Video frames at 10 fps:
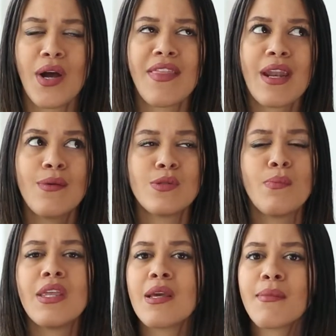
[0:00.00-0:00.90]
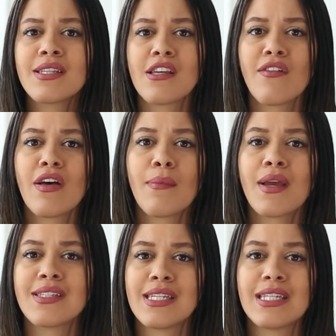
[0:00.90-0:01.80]
And then I was beating myself up
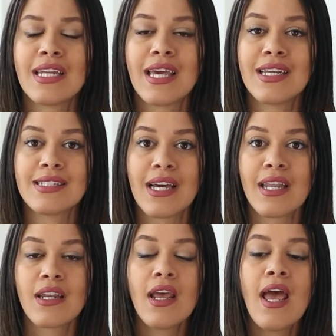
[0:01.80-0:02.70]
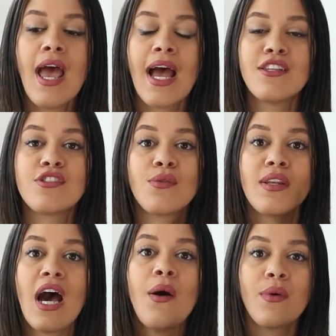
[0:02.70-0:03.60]
because I didn't get it done. And so
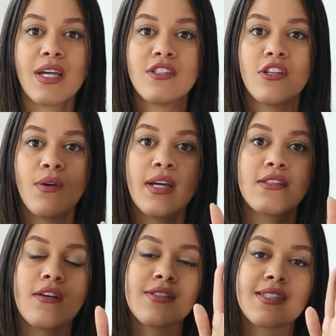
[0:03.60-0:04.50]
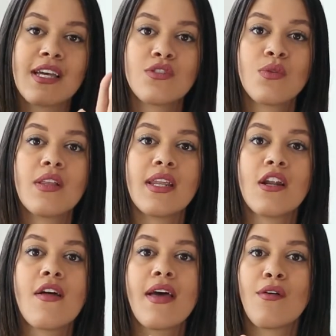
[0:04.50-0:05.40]
now what I do is I'll schedule it
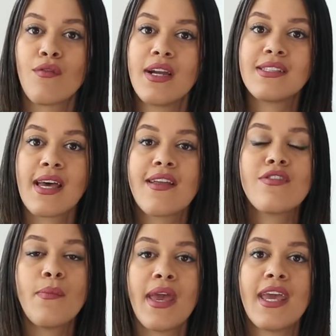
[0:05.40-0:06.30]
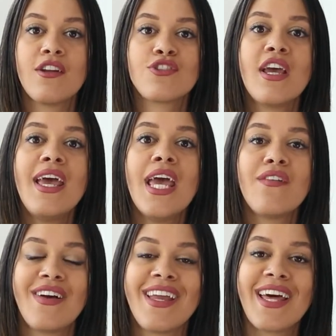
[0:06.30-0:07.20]
in on that right side of the page.
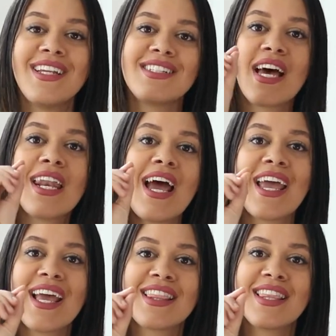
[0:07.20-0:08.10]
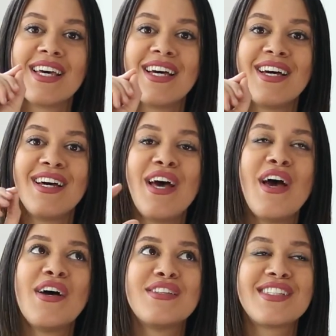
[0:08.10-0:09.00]
If I get it done, I get the
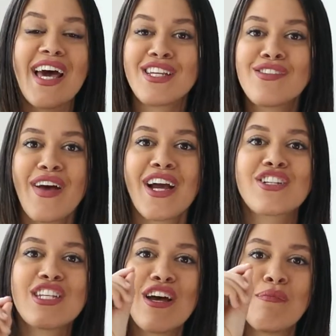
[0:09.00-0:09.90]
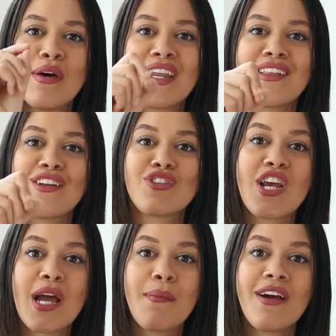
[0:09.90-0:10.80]
satisfaction of putting a little
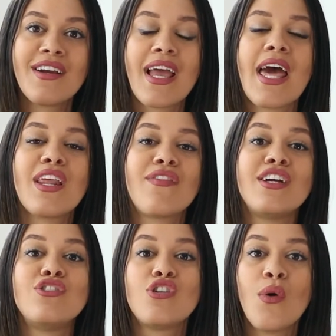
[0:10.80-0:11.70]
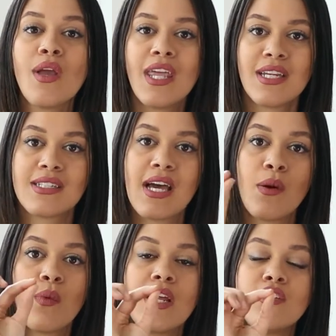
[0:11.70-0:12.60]
check mark. And if I don't get it
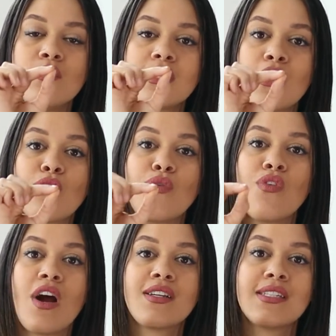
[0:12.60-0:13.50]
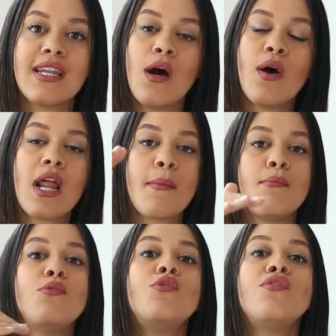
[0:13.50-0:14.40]
done, what I do is I cross it out and I
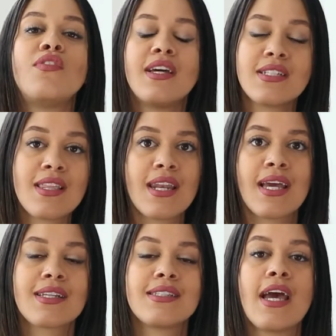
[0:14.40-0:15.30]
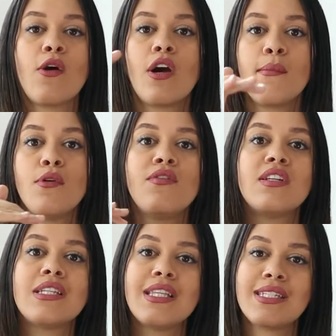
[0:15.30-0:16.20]
move it to the next day, or I move
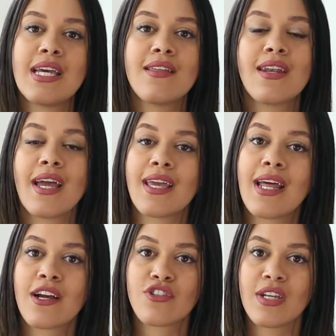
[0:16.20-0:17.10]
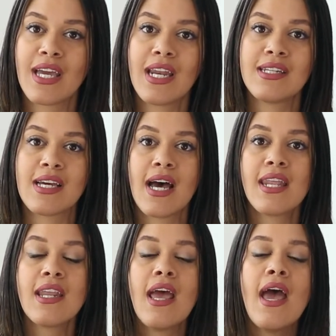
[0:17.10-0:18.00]
it to the day that I can actually get it
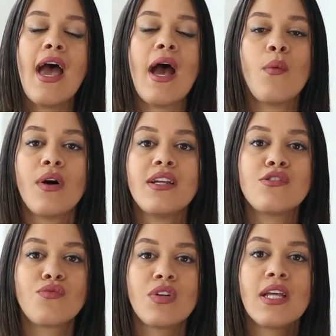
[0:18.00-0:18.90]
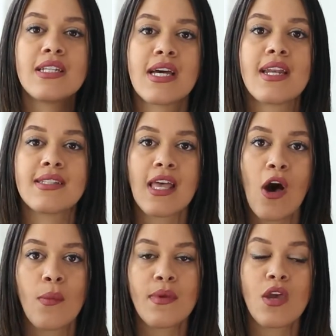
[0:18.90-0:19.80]
done. And what it's really done is
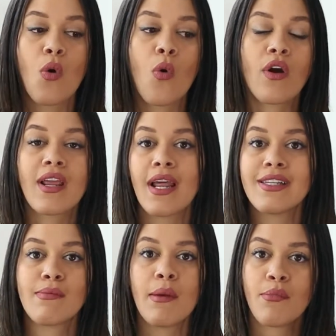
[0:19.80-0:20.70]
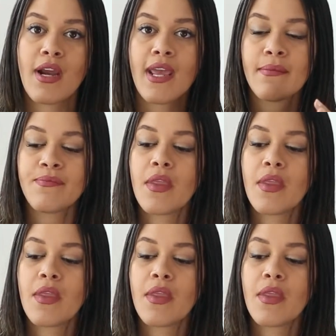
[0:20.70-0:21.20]
help me organize my brain.